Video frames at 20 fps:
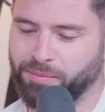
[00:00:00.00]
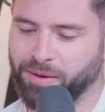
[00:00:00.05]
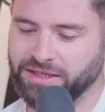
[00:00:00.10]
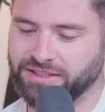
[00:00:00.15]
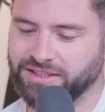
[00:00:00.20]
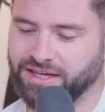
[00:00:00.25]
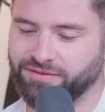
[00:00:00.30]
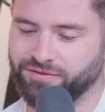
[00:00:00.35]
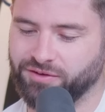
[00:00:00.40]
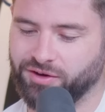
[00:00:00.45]
I
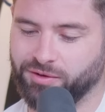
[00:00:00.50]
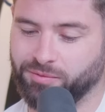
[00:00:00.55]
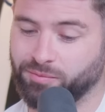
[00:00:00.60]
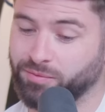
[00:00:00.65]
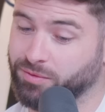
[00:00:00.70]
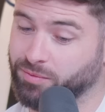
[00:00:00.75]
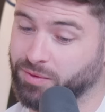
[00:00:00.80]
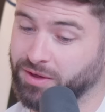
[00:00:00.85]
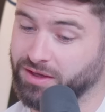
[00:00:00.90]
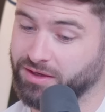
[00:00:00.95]
basically haven't gone
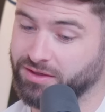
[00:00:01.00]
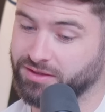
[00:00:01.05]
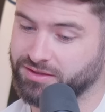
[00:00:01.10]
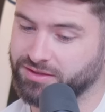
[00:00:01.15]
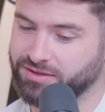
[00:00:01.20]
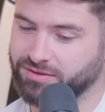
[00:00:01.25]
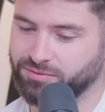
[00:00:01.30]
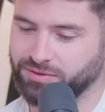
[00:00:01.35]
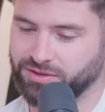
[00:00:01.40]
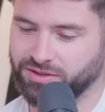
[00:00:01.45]
with
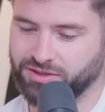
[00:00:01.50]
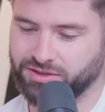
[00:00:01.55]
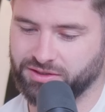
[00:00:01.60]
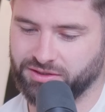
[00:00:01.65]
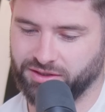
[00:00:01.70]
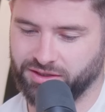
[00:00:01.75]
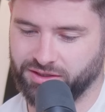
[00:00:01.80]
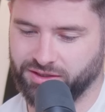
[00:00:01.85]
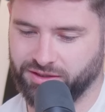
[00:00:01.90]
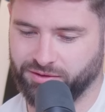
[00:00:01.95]
wingers,
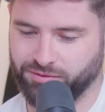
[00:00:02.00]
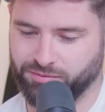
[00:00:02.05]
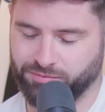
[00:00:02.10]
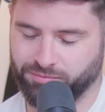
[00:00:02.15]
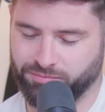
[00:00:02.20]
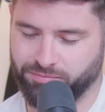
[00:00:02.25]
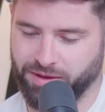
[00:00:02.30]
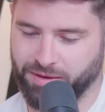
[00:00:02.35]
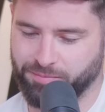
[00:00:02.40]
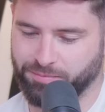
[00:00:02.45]
which I know
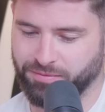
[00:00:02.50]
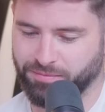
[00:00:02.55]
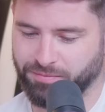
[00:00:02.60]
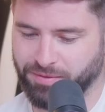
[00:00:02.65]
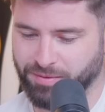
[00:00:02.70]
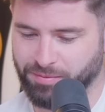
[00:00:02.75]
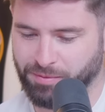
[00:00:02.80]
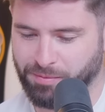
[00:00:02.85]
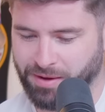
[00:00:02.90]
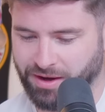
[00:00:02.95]

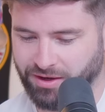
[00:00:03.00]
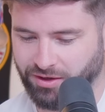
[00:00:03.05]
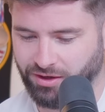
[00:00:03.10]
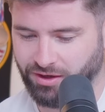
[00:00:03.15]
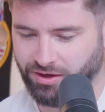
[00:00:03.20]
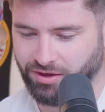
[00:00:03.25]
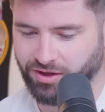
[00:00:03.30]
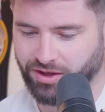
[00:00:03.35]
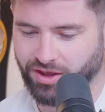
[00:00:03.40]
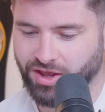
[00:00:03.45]
people may not
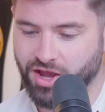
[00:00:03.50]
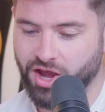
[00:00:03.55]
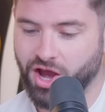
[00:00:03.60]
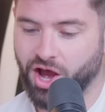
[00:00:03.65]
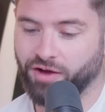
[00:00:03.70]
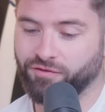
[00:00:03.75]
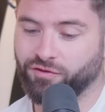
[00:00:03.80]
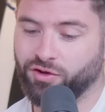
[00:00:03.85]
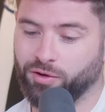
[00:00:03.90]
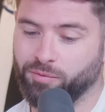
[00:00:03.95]
like.
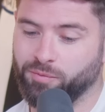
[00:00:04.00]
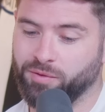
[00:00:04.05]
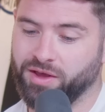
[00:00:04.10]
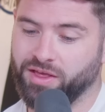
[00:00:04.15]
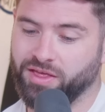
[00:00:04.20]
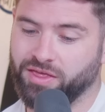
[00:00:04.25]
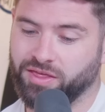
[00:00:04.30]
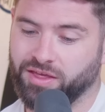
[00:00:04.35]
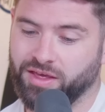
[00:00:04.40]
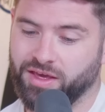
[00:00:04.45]
I've gone
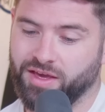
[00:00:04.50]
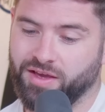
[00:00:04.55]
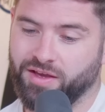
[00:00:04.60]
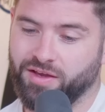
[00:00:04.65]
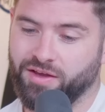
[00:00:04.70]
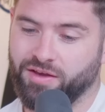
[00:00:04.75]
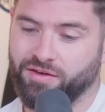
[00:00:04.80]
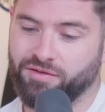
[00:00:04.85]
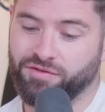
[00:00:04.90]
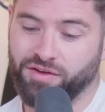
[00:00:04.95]
with
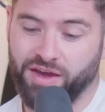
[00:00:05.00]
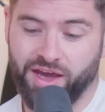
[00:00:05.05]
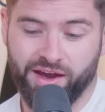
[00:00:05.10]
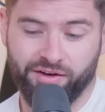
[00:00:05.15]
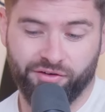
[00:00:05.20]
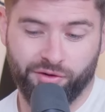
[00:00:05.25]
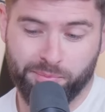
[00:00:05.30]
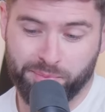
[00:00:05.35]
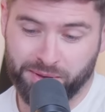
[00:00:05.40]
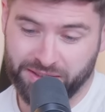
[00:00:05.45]

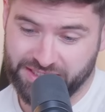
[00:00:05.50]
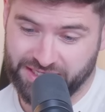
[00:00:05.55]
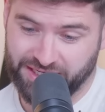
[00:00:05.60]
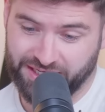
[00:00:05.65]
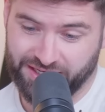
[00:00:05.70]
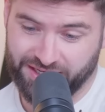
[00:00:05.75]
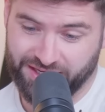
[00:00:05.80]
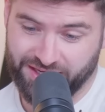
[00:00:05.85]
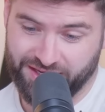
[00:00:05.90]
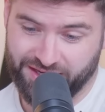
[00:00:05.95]
Vieira,
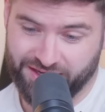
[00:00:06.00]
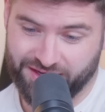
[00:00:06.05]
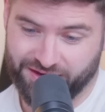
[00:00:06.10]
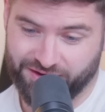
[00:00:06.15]
Petit,